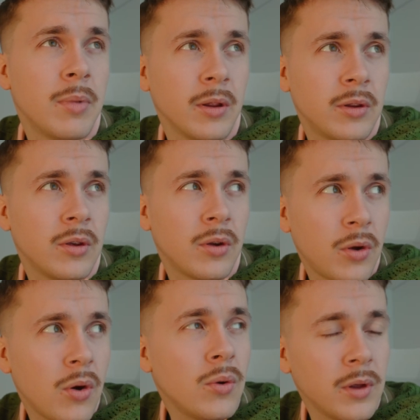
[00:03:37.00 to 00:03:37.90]
But
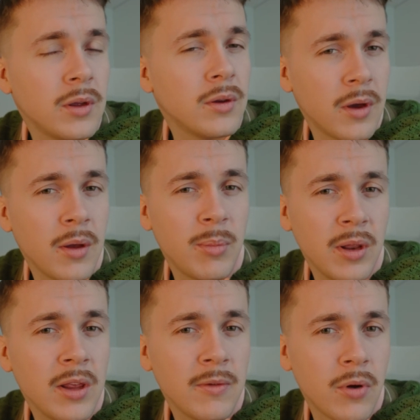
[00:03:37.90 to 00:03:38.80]
coding, I
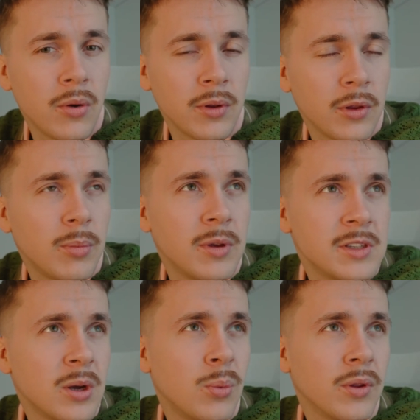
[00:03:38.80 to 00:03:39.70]
believe coding to be
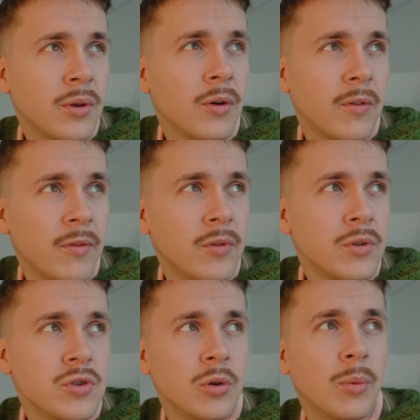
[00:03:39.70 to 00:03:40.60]
somewhat of a
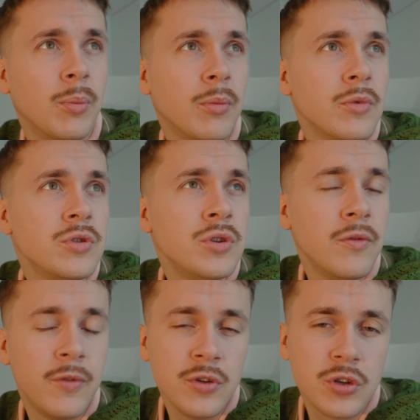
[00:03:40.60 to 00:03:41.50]
future
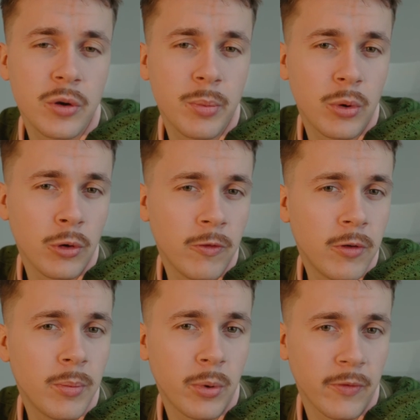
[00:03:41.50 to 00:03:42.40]
future-proof
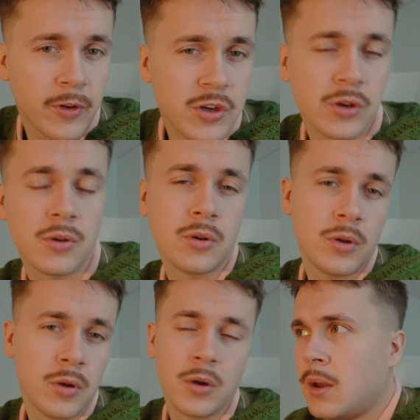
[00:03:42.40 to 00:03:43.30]
profession.
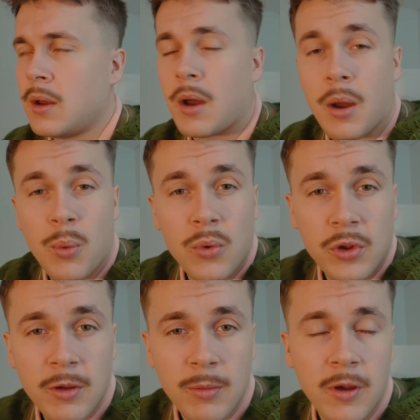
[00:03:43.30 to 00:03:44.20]
I won't
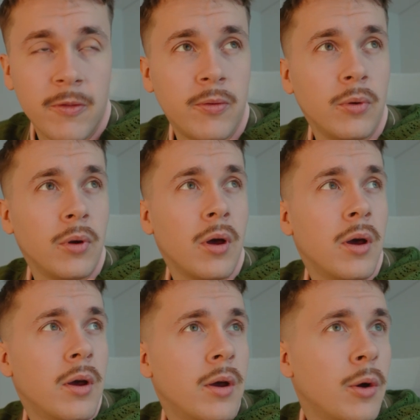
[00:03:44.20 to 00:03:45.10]
give my full
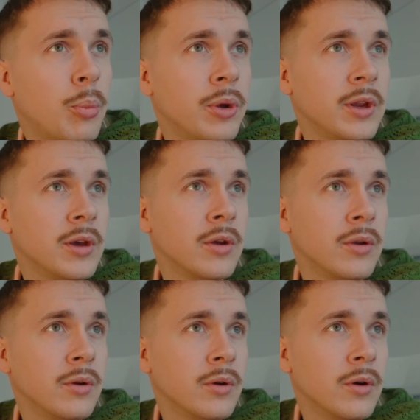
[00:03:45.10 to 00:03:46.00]

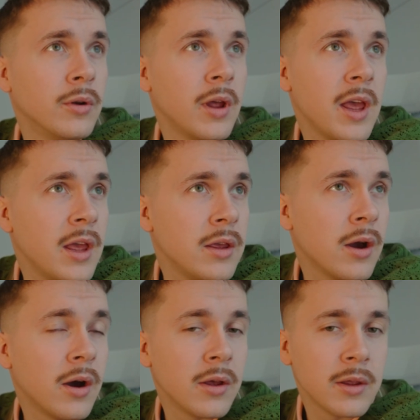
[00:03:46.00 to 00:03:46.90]
opinion on
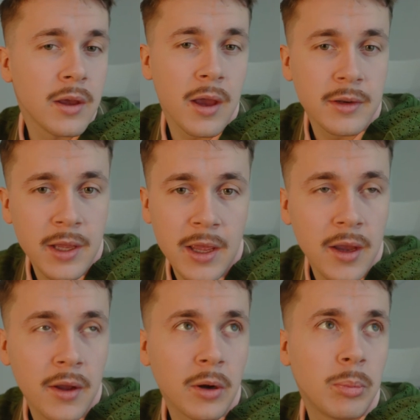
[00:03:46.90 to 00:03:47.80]
AI and
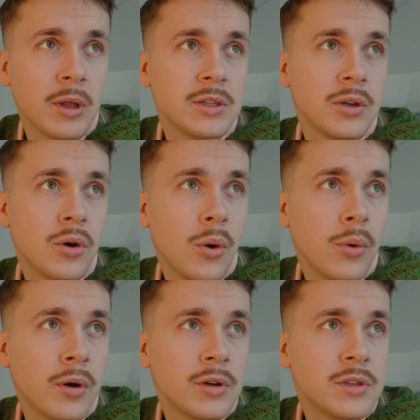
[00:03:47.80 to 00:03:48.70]
AI replacing
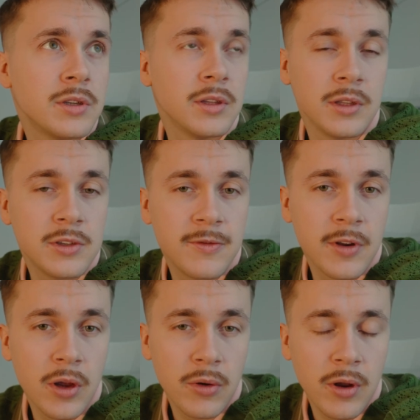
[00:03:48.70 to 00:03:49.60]
coders in this
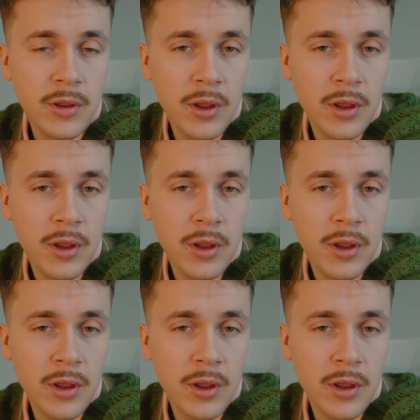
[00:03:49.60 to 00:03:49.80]
video right